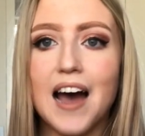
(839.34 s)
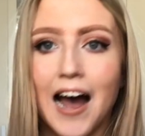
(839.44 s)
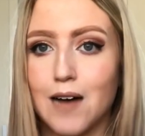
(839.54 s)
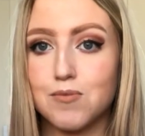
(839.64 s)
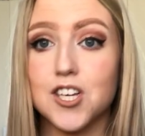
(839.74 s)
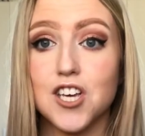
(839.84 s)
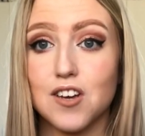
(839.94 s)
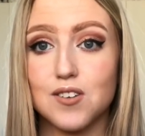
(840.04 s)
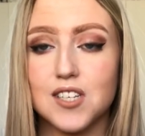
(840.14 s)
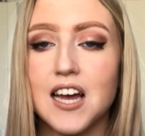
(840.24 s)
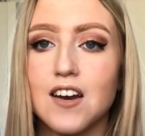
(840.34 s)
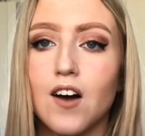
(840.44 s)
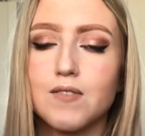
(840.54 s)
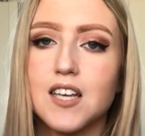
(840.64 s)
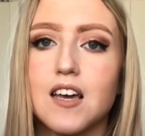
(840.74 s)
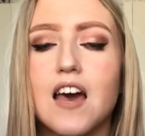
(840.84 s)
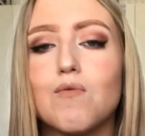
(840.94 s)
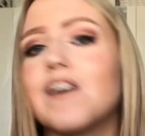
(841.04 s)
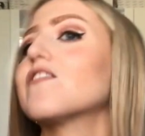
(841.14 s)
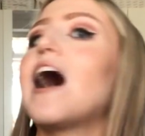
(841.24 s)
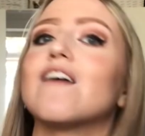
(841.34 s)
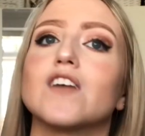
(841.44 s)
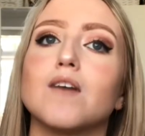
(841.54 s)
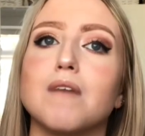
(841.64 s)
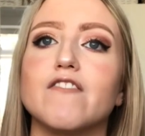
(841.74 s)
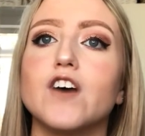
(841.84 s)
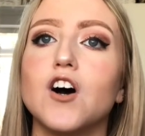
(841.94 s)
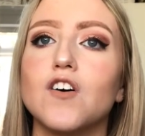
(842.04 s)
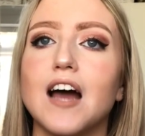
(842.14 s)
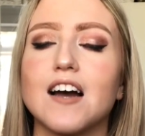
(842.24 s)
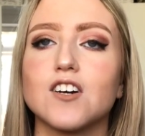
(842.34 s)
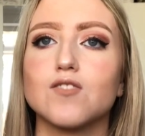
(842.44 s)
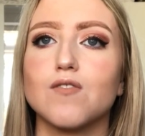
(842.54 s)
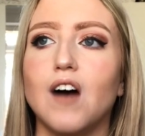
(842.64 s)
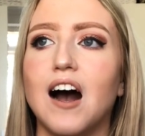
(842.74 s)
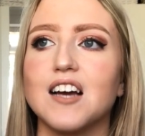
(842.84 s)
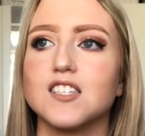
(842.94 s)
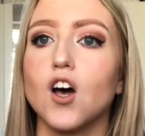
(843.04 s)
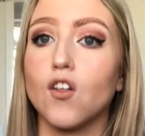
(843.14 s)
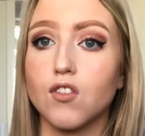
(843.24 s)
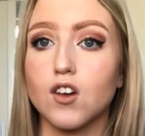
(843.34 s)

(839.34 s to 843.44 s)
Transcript: app to use. And obviously with having it on my phone, I could revise on